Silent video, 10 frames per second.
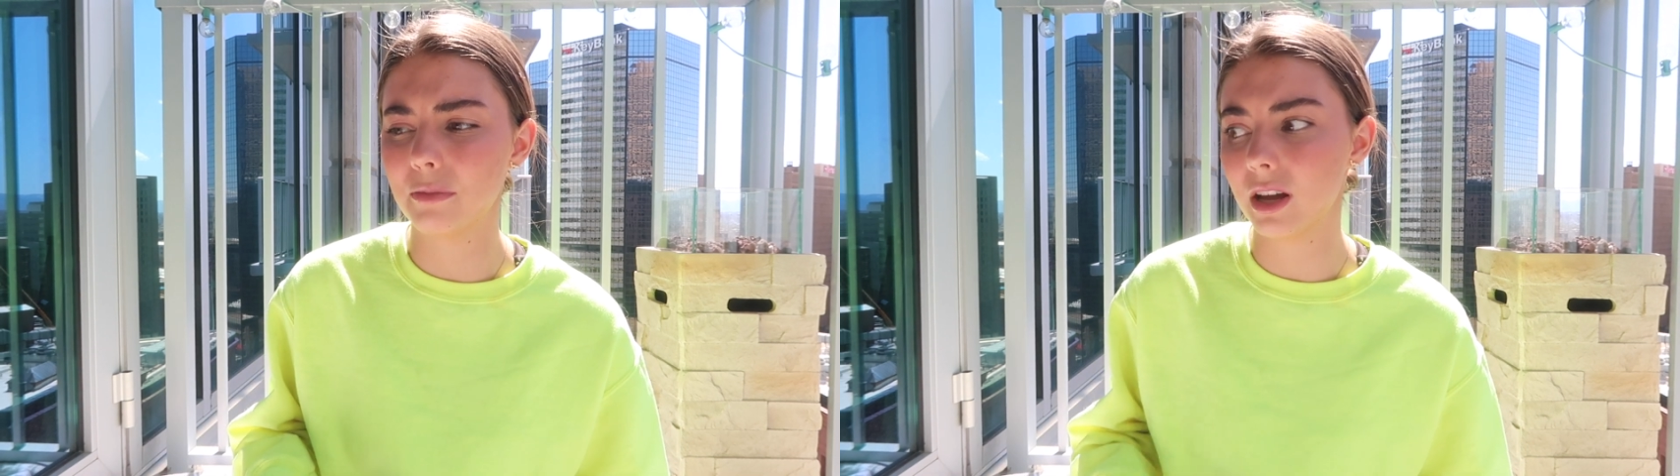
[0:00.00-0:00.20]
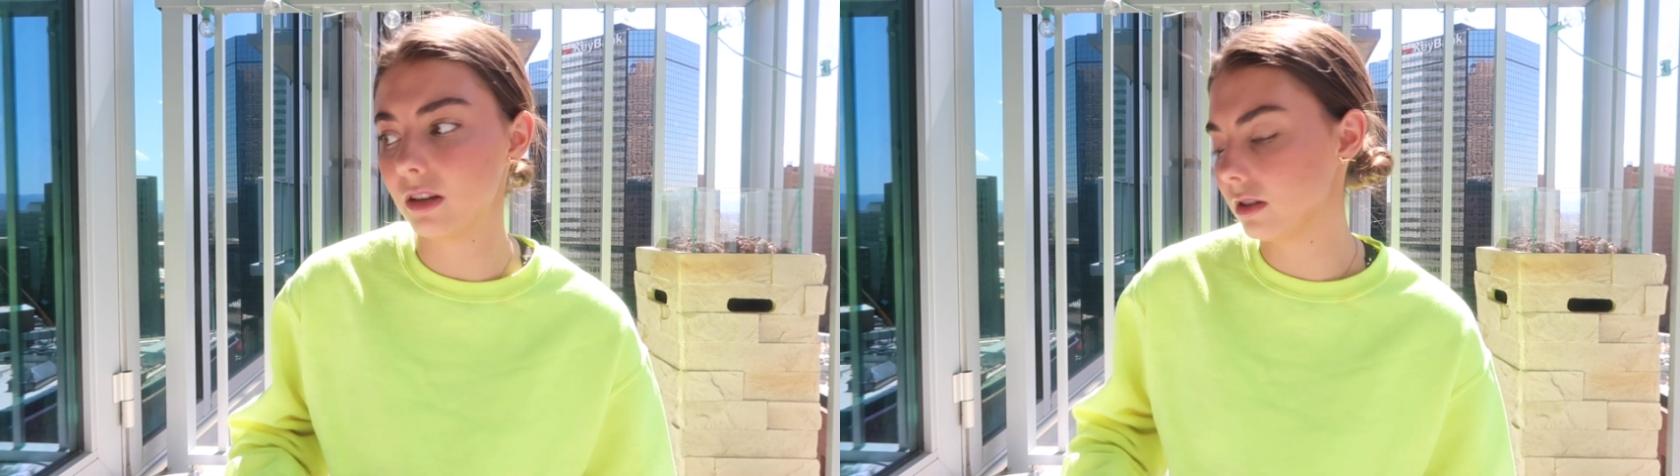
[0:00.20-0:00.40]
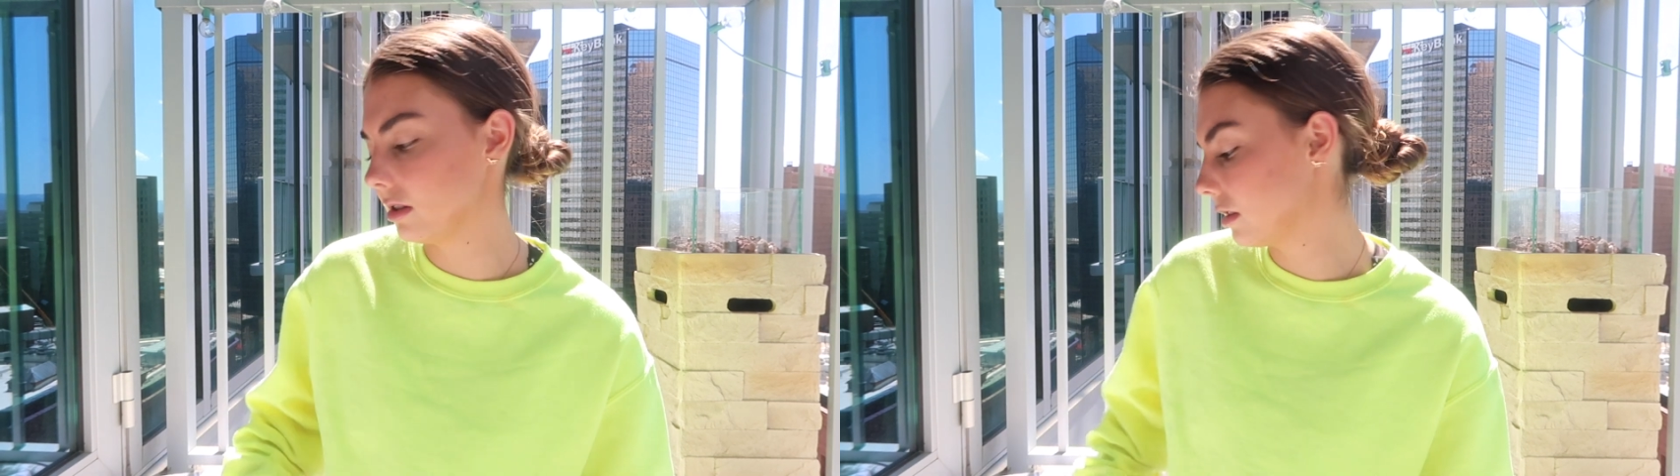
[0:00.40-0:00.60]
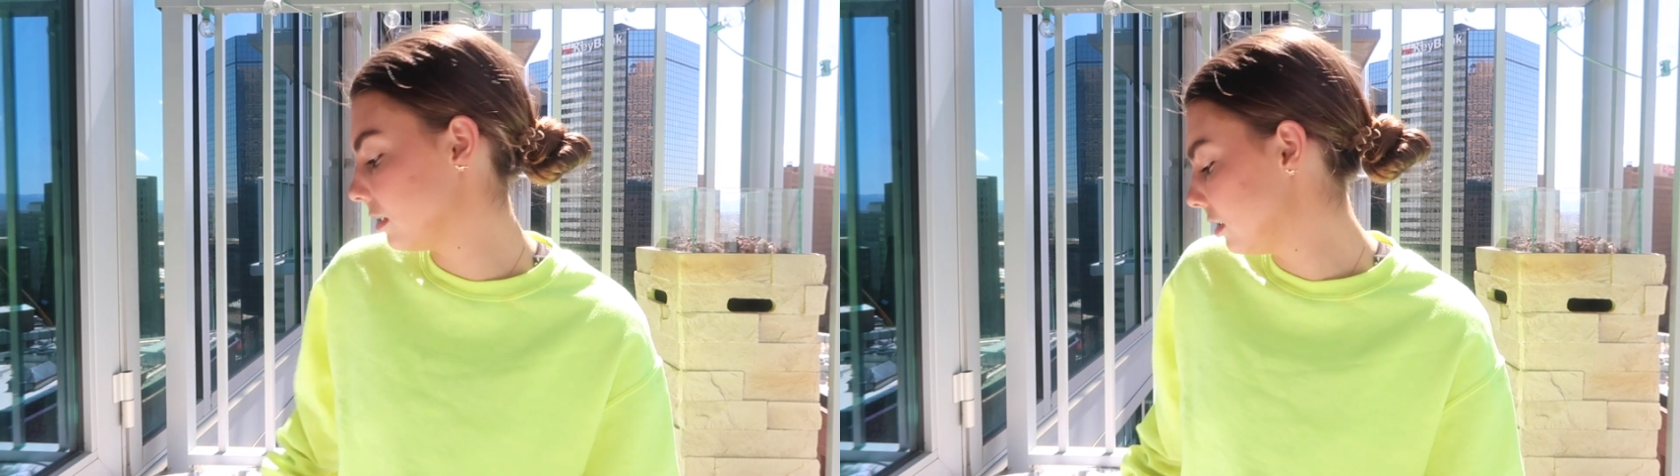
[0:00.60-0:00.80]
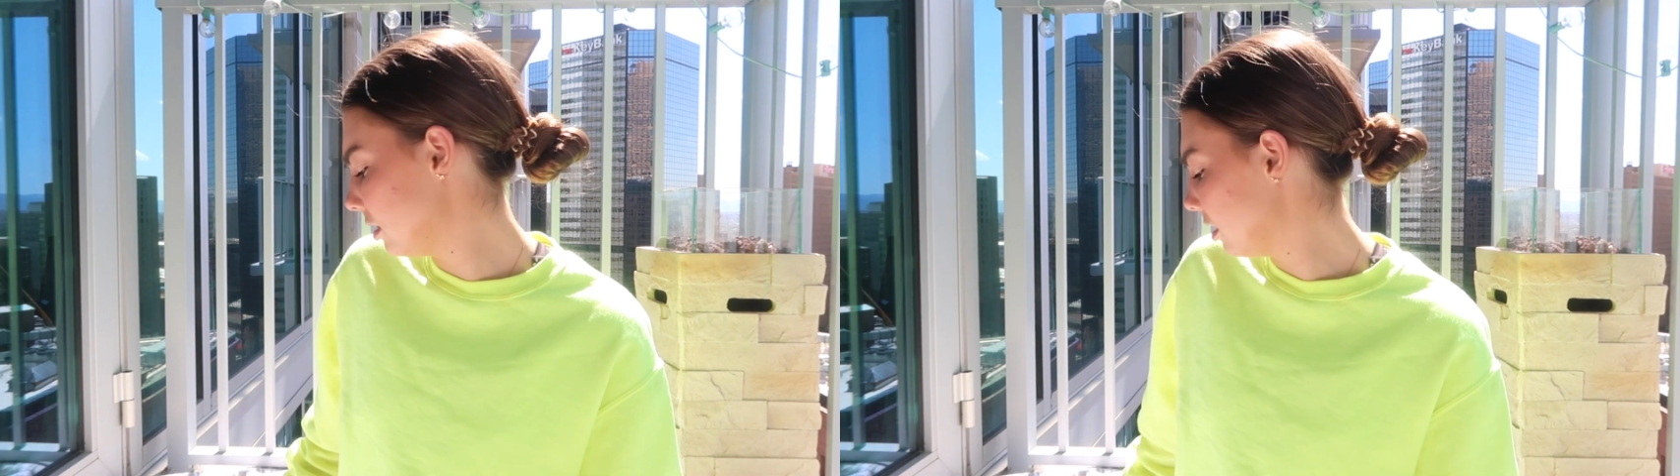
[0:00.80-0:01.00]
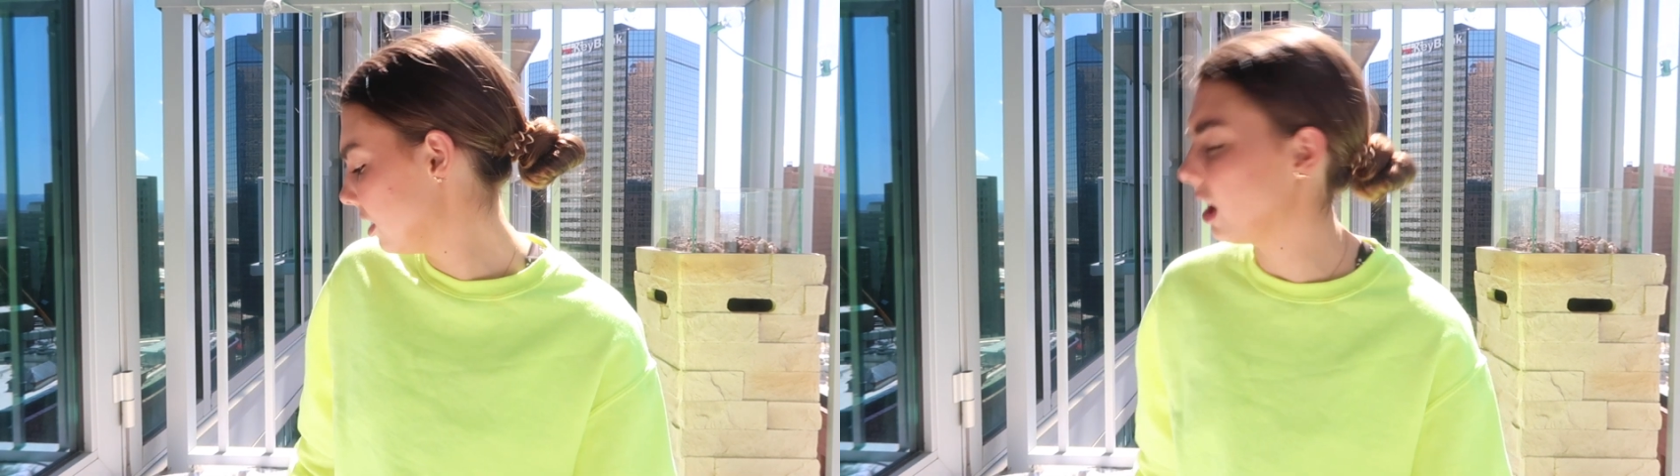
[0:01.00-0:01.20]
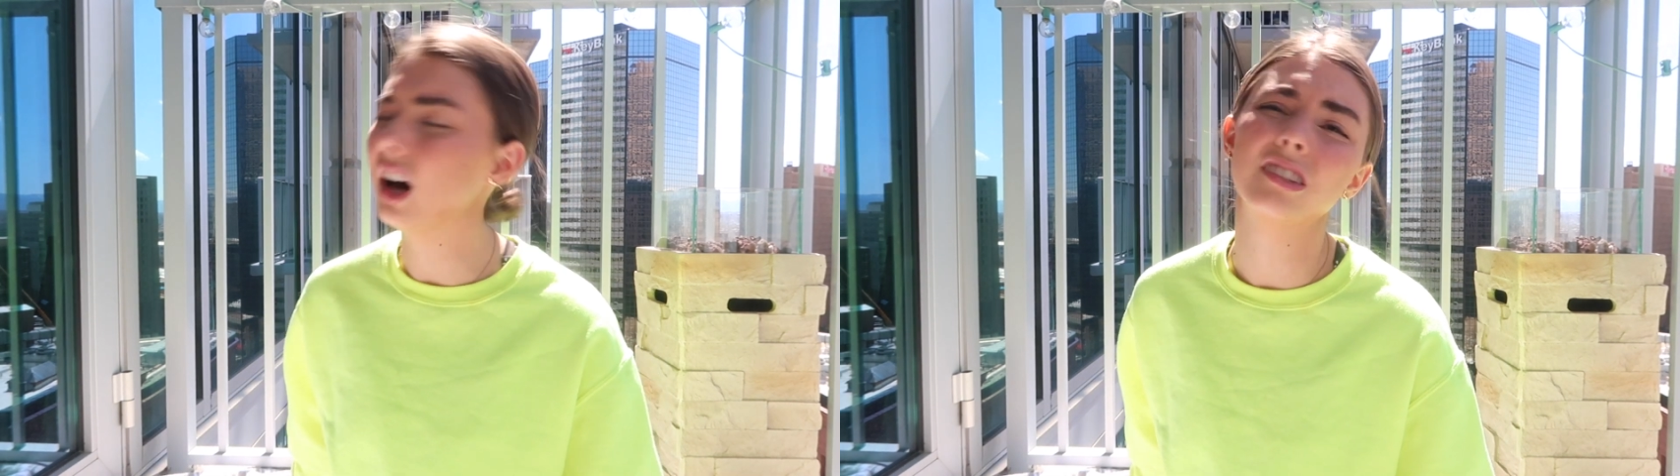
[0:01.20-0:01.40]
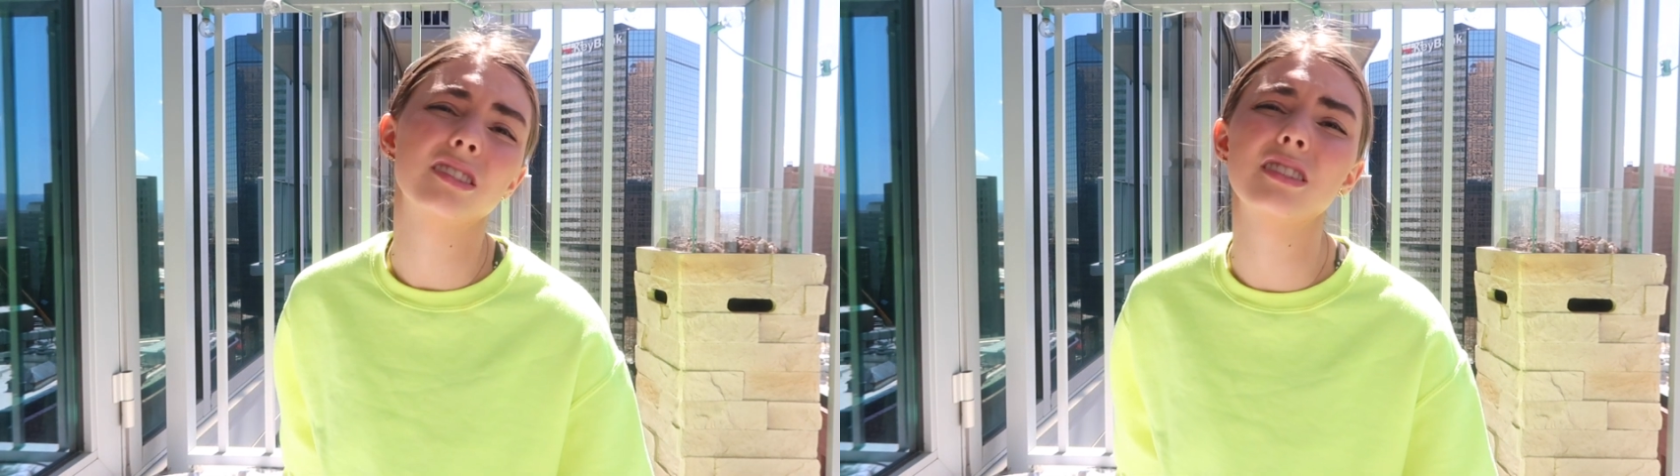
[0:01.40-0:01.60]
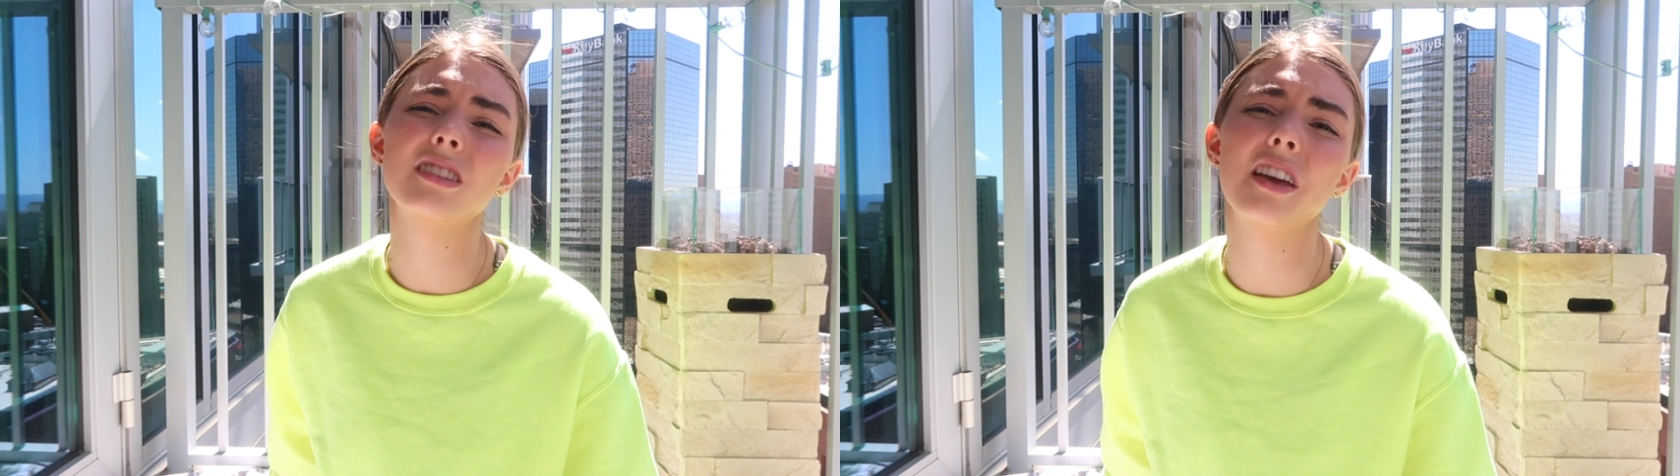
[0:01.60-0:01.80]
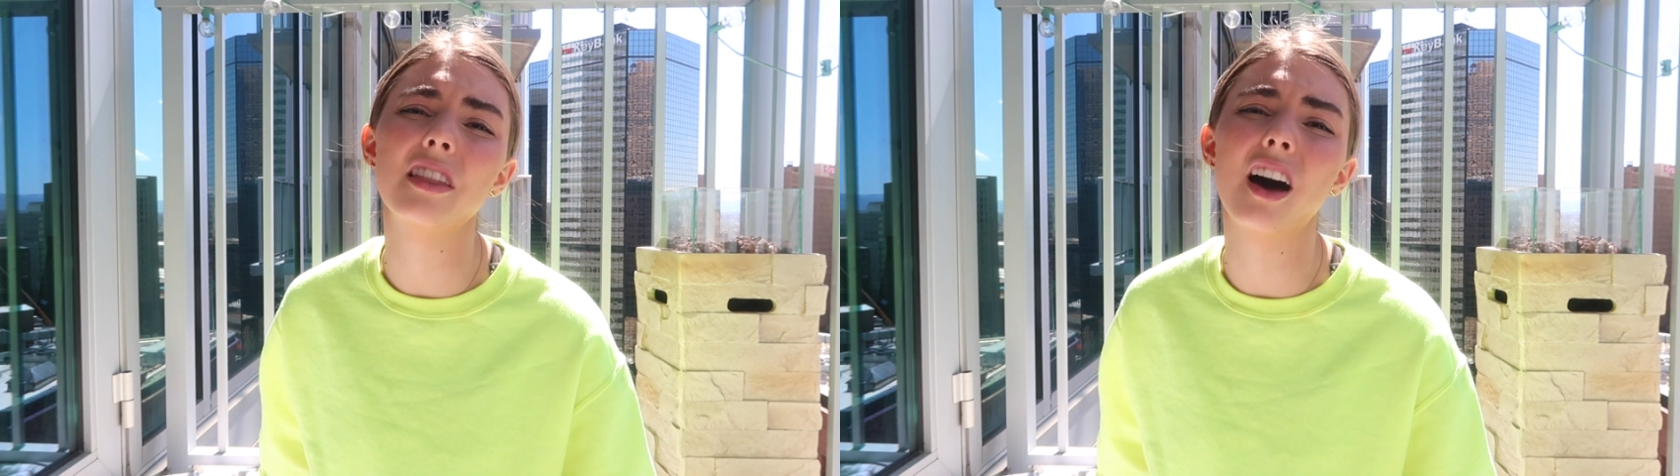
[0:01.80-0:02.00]
but I didn't
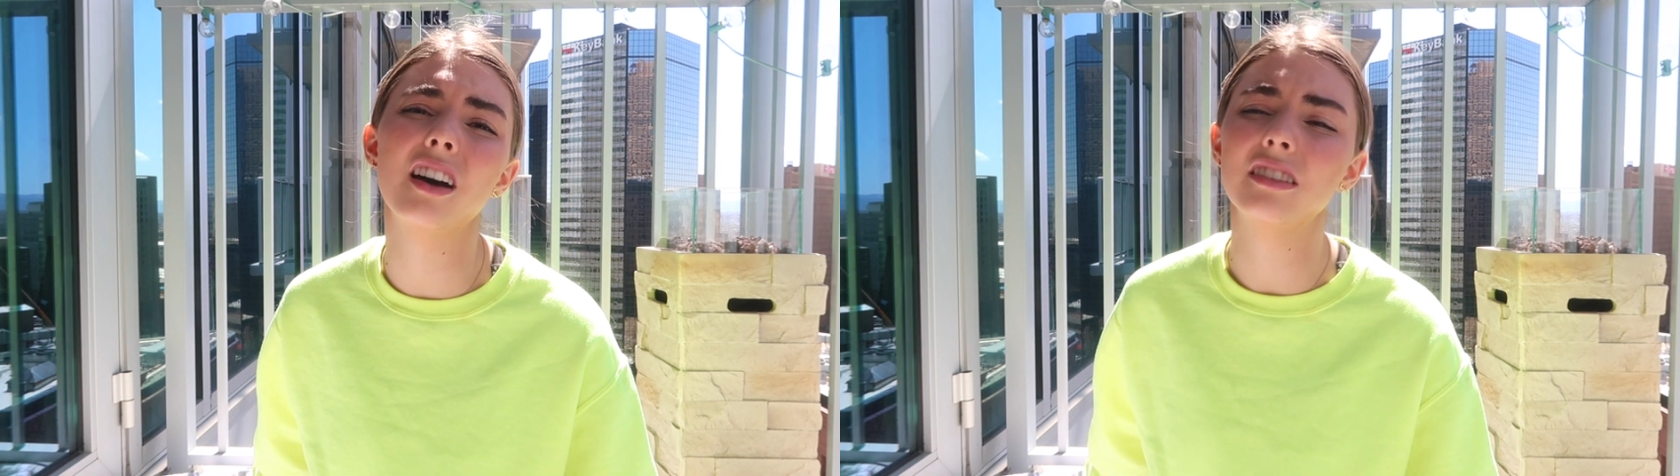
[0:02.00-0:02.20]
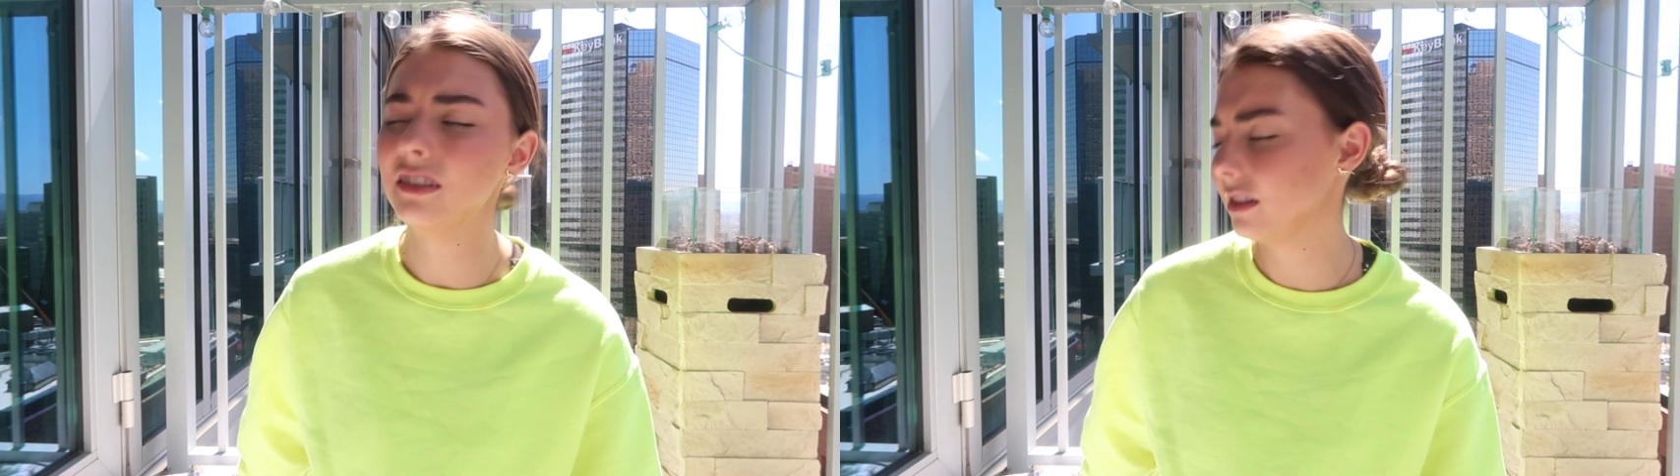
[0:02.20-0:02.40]
say that.